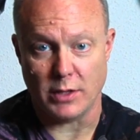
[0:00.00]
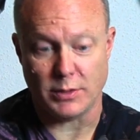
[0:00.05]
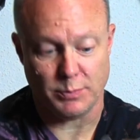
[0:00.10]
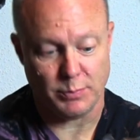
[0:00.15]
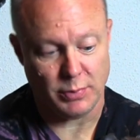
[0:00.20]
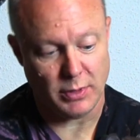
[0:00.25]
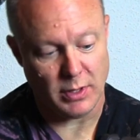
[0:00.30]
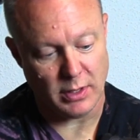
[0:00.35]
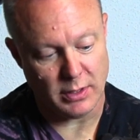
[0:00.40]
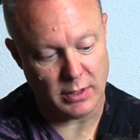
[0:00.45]
it's
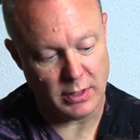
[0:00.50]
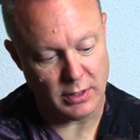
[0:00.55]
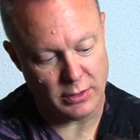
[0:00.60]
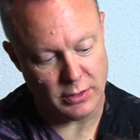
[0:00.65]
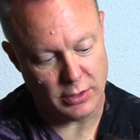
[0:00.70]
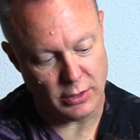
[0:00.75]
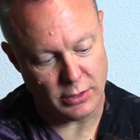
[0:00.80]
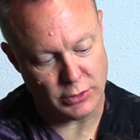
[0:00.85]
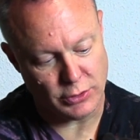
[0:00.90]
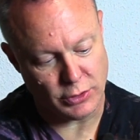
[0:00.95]
plugged
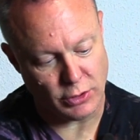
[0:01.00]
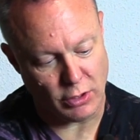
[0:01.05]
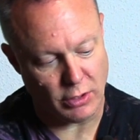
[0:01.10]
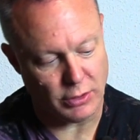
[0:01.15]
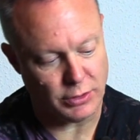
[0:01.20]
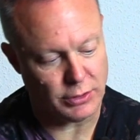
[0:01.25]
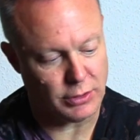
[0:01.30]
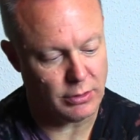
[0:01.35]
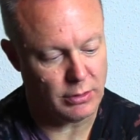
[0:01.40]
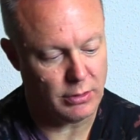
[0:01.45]
into the
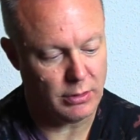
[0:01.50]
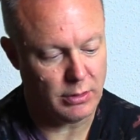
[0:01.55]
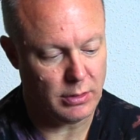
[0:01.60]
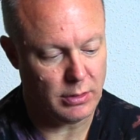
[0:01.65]
charger.